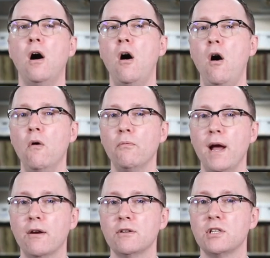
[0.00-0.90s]
All
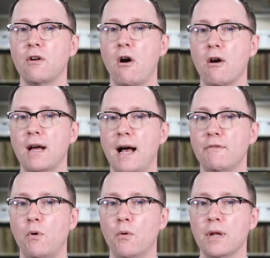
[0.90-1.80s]
records and
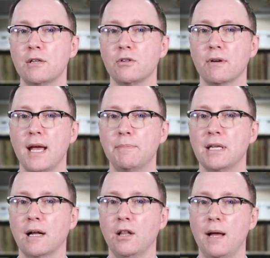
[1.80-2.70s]
archival holdings are kept
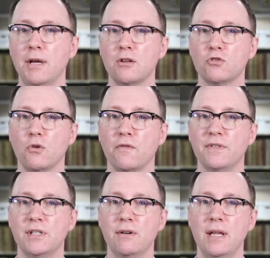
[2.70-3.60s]
in a climate-controlled
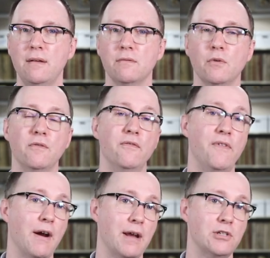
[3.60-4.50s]
facility with
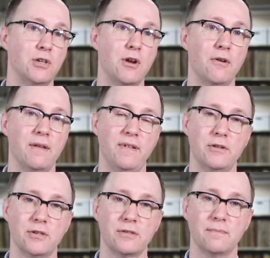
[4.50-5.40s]
various security
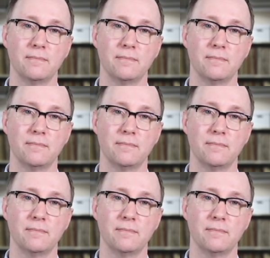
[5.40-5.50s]
features.